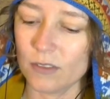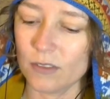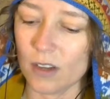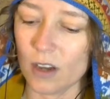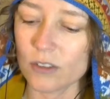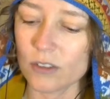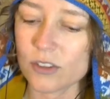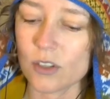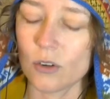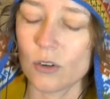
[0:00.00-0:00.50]

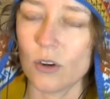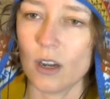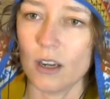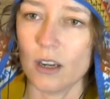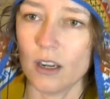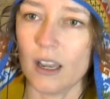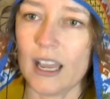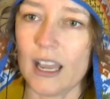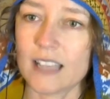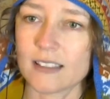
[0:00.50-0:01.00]
also
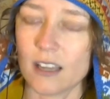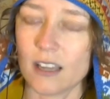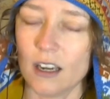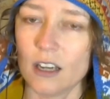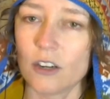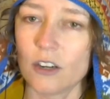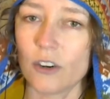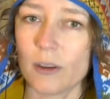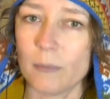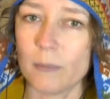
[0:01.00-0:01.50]
has a
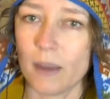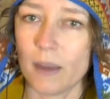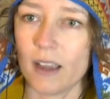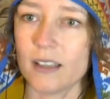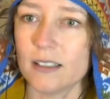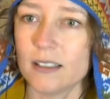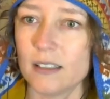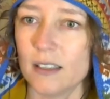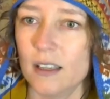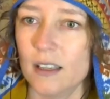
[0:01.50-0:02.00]
hungry
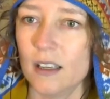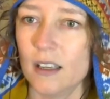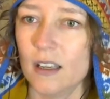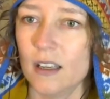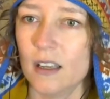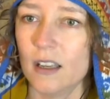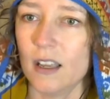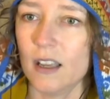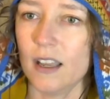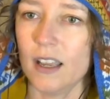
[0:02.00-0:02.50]
mind,
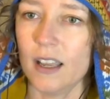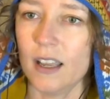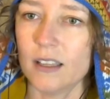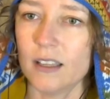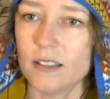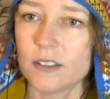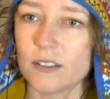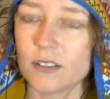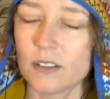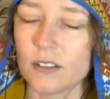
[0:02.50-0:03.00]

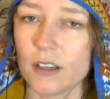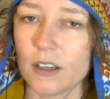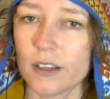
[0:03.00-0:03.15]
and